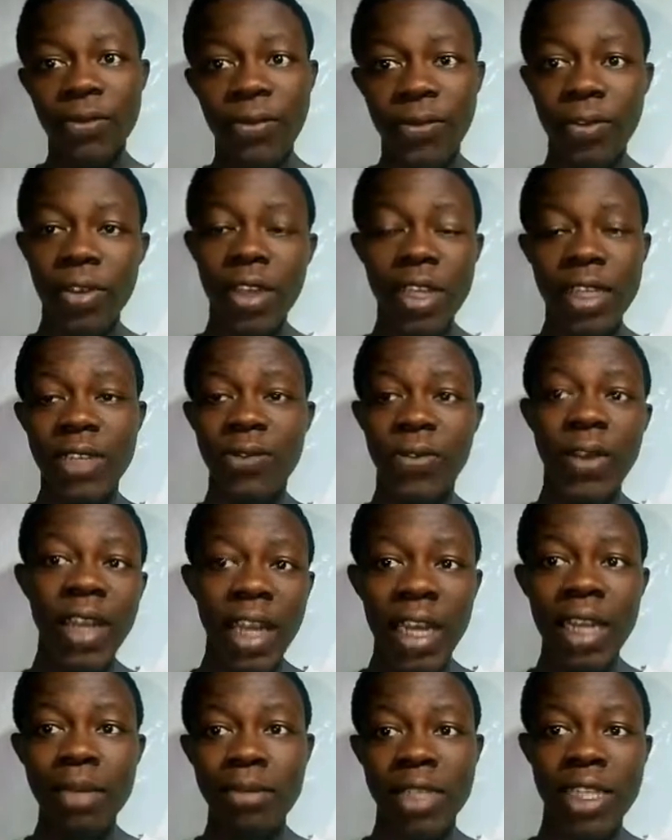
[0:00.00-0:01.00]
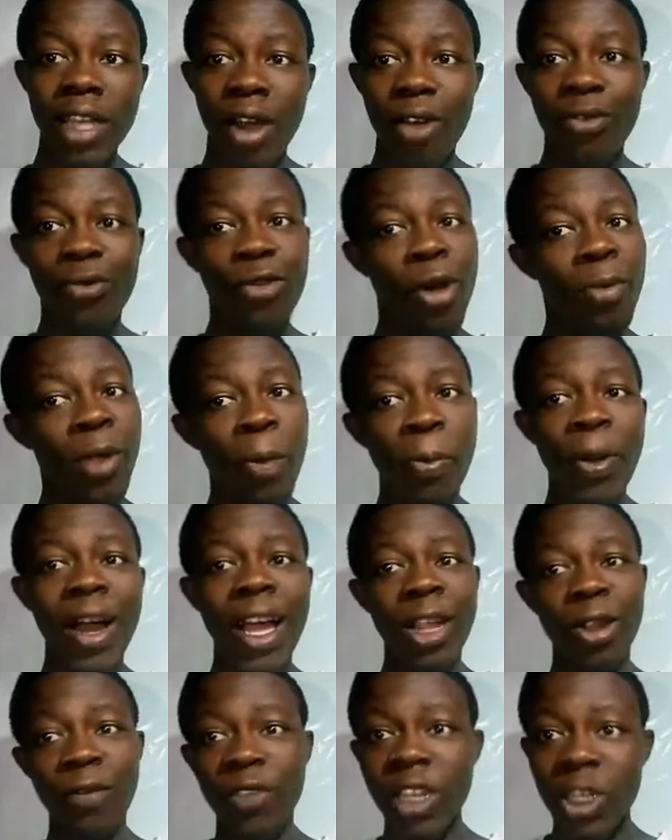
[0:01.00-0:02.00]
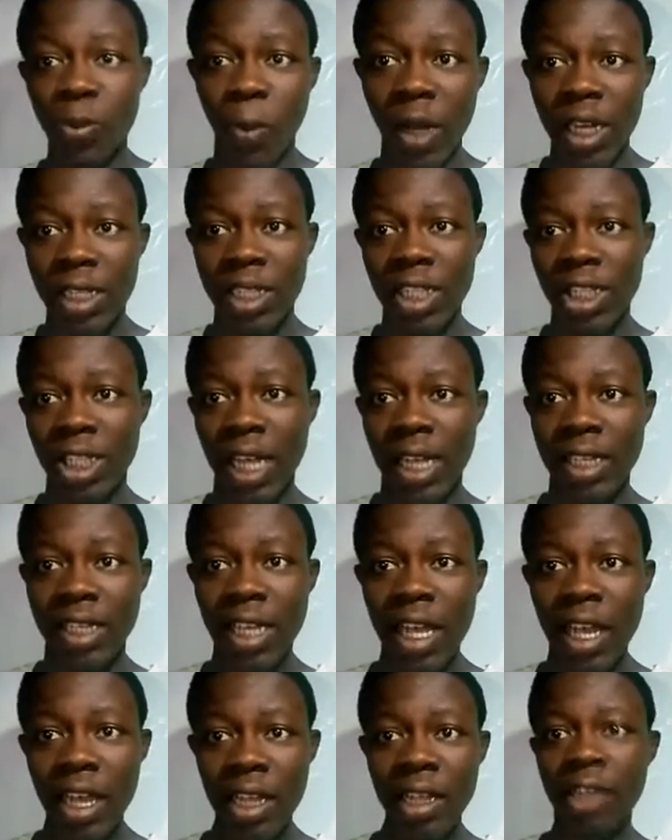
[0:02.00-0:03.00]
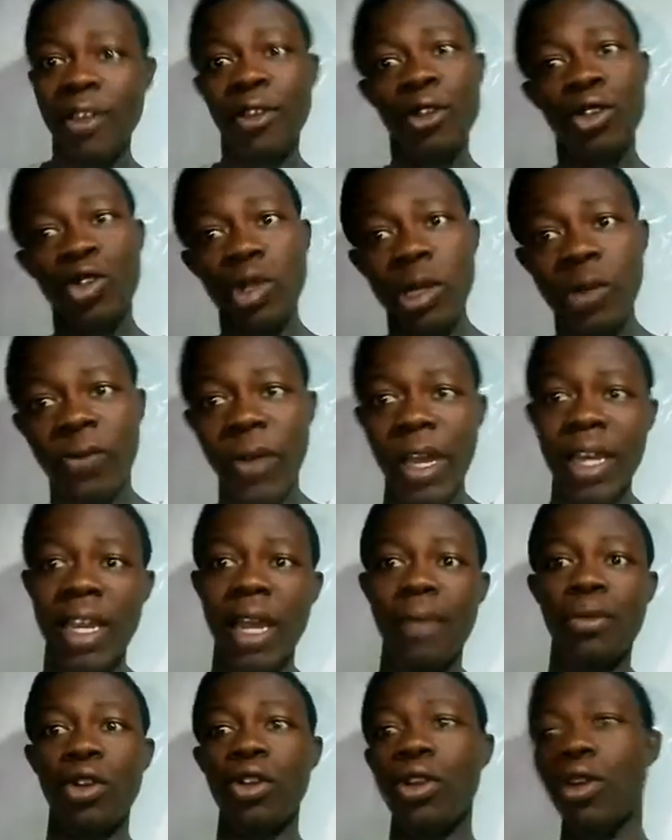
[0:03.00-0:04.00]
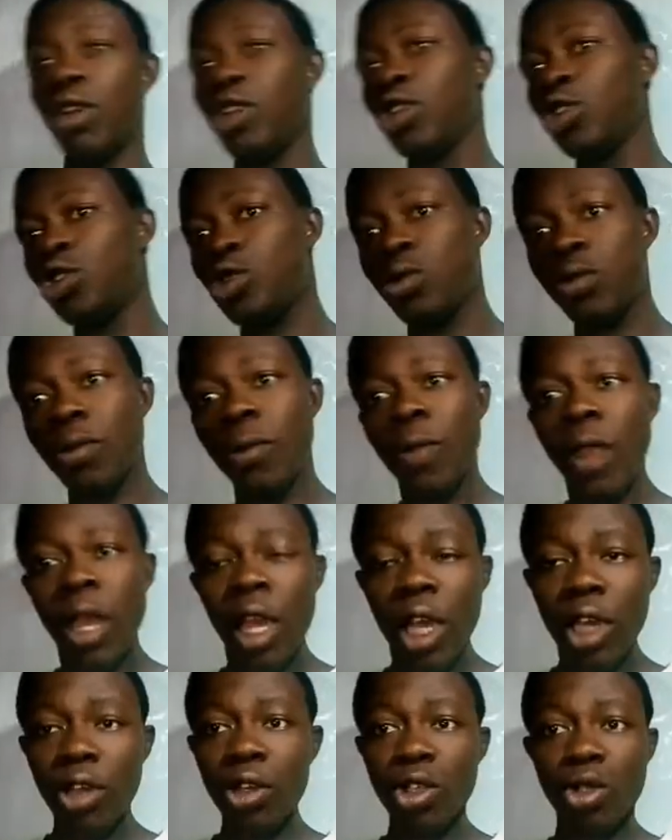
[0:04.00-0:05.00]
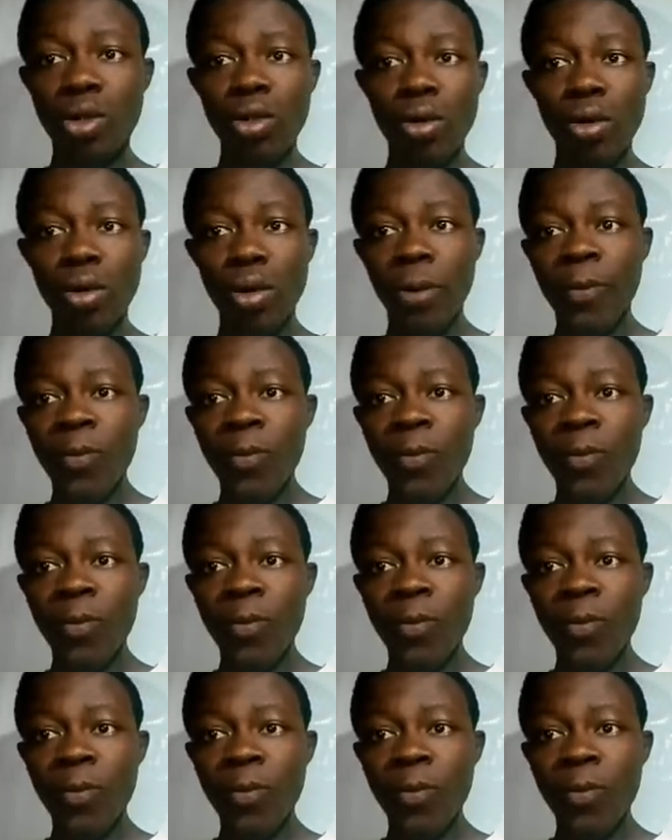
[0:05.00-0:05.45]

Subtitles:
is feeding himself from the pocket of these politicians. He used to defend them. He used to